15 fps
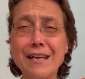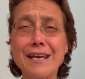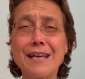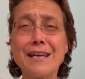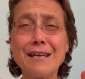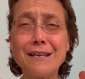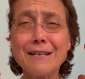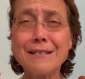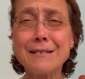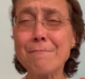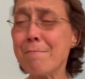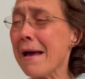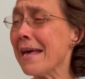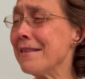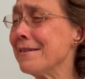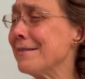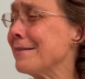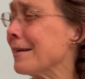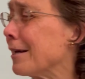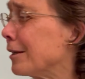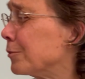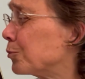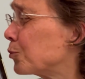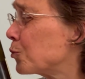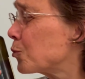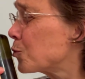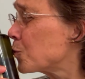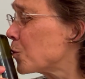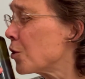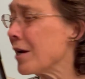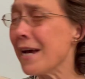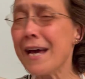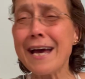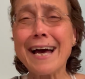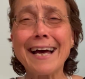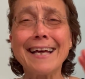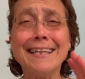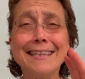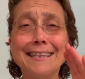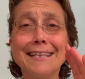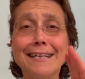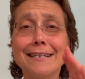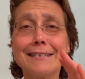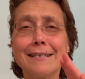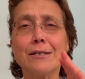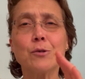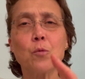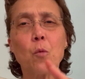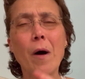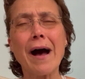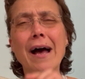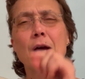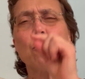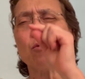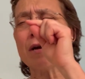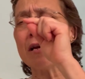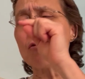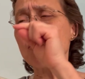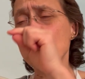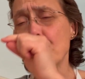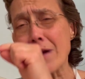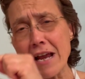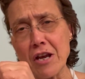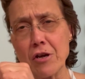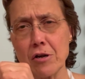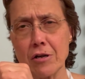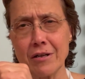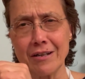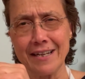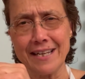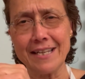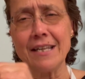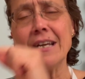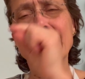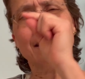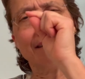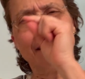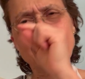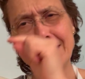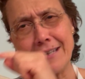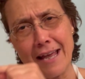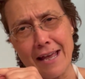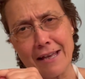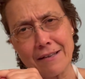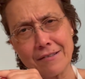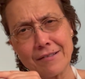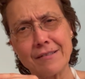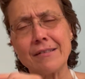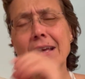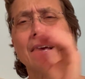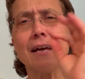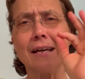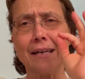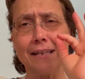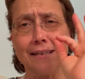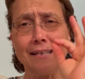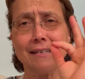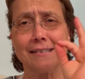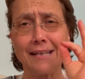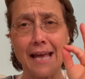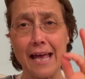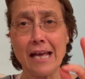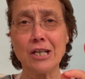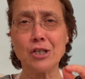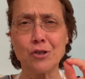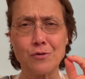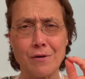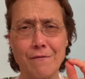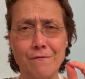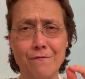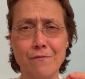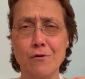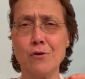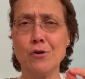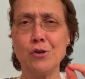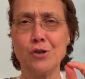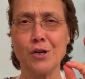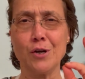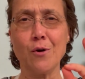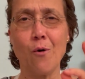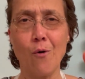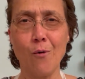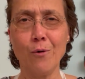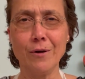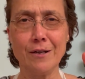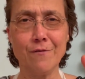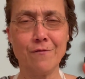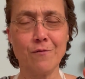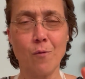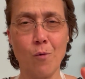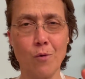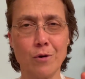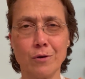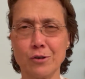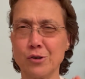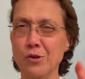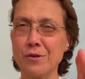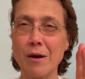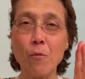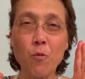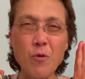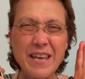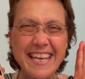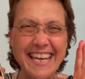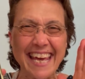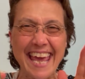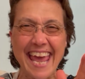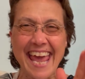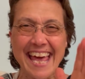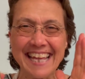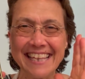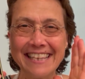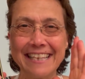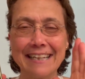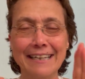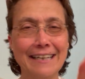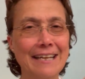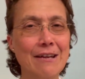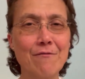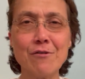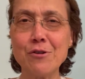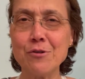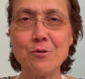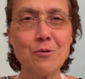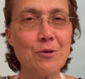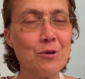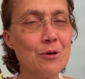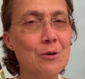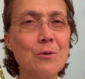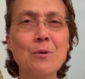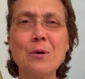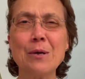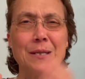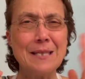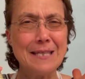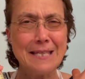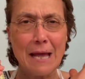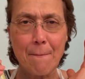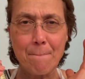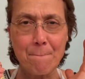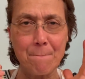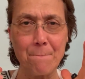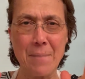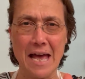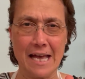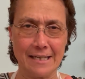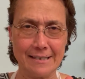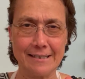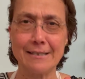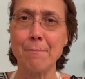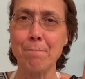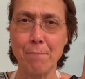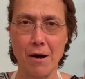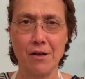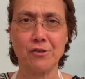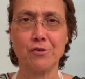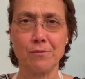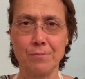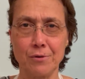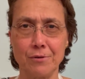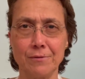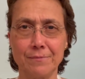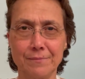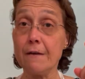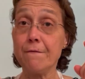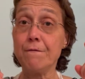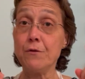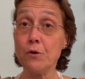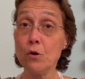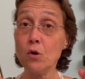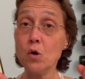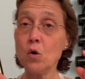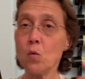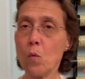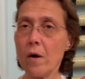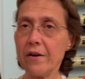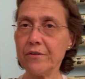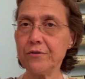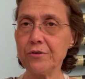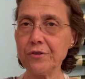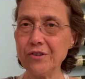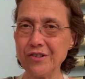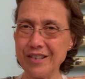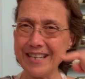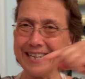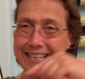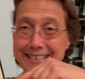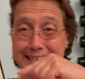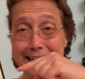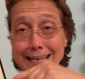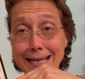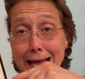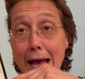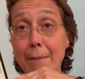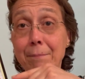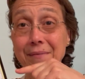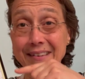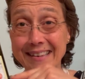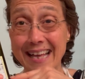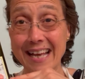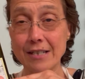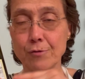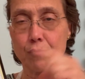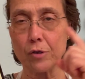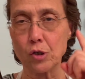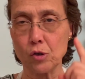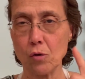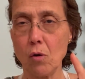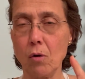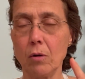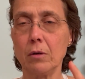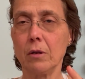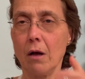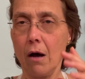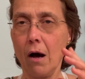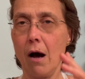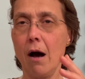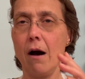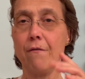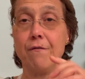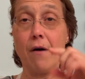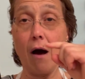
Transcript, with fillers: is medicine. And this is why we regularly test this extra virgin olive oil so that we can deliver to you the best possible. If you want to see the lab test result of